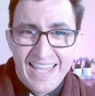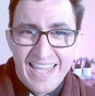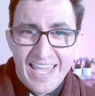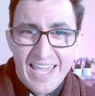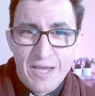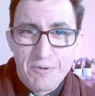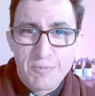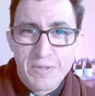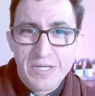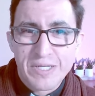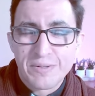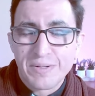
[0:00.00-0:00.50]

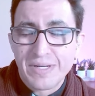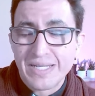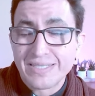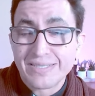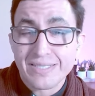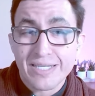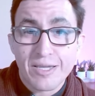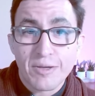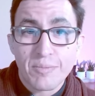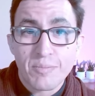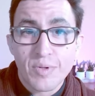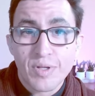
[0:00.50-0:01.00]
And we do it as
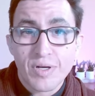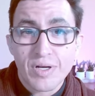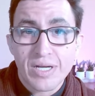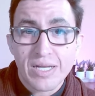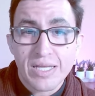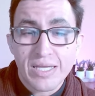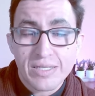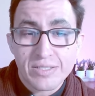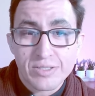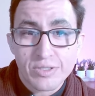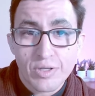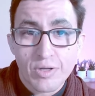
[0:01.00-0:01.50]
a
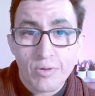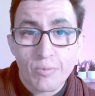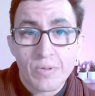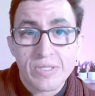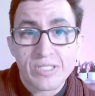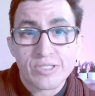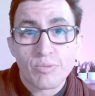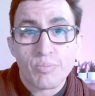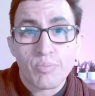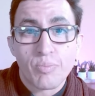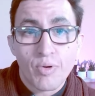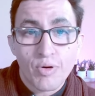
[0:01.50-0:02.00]
community so that we
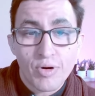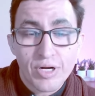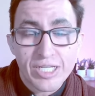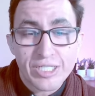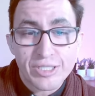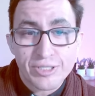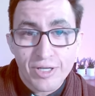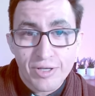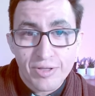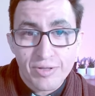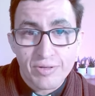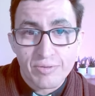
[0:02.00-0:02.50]
support
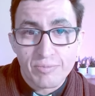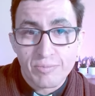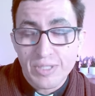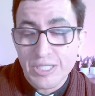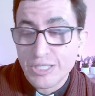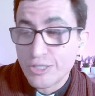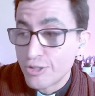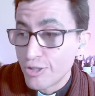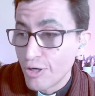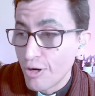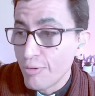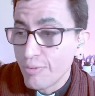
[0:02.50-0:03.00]
each other and we
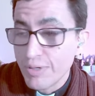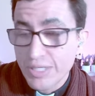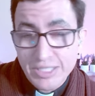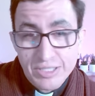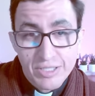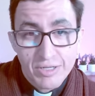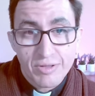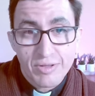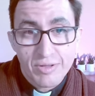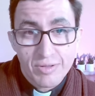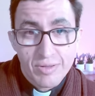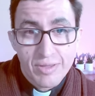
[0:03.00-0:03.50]
show
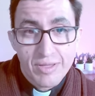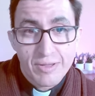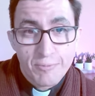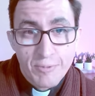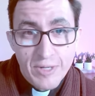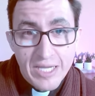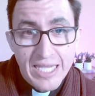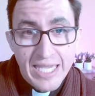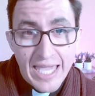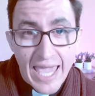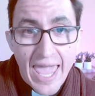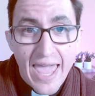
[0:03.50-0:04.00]
each other that
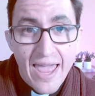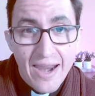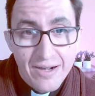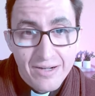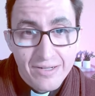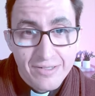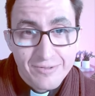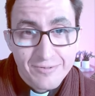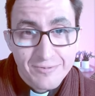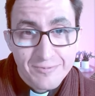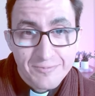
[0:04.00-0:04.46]
we can.